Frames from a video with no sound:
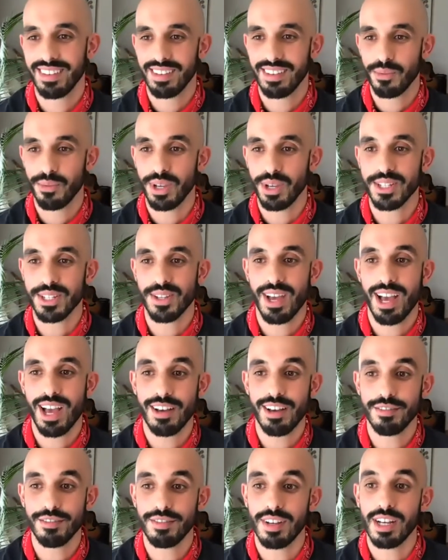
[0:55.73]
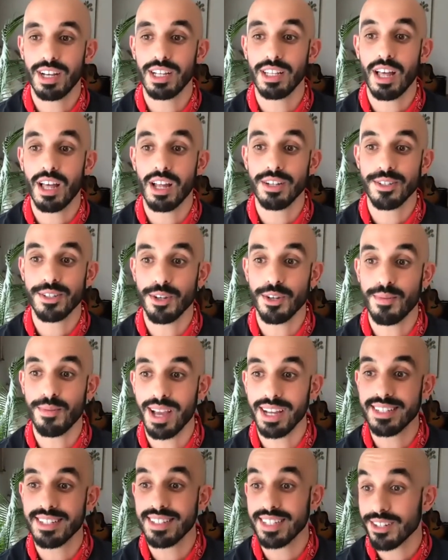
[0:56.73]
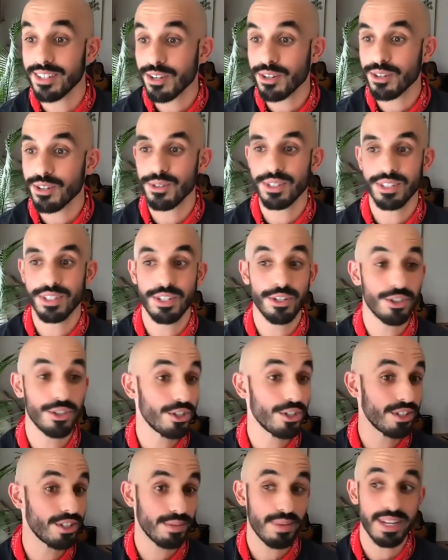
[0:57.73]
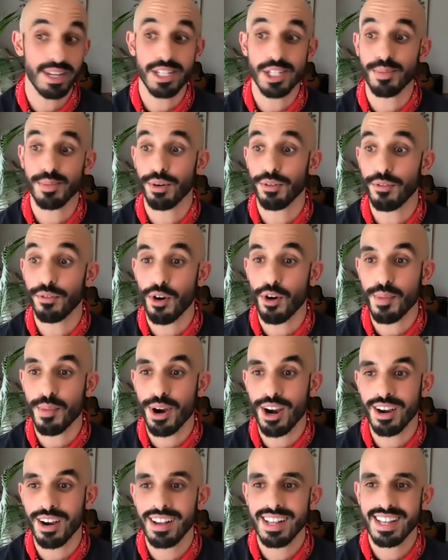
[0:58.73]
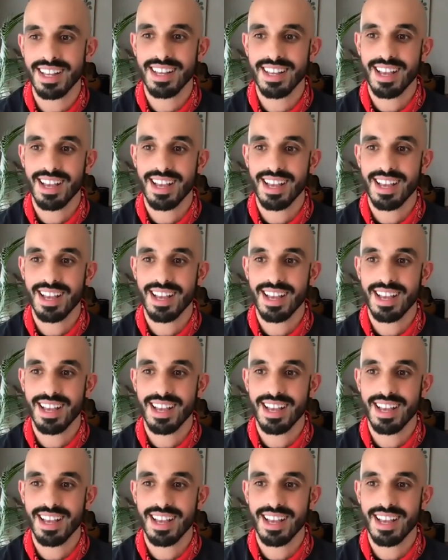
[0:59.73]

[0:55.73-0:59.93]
We also have Alonzo Magsino, who's a New Jersey-based performer